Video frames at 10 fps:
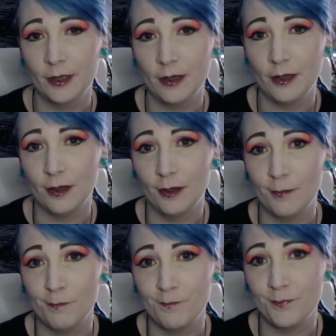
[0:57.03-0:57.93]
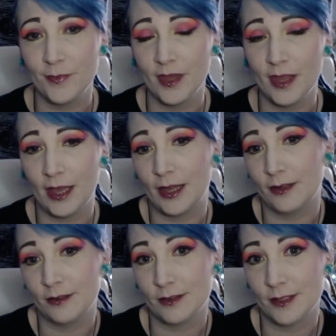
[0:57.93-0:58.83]
um,
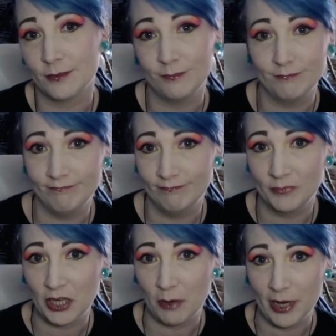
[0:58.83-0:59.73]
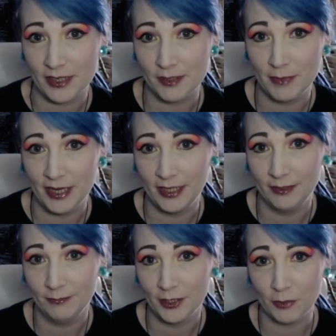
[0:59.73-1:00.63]
and come back to me in a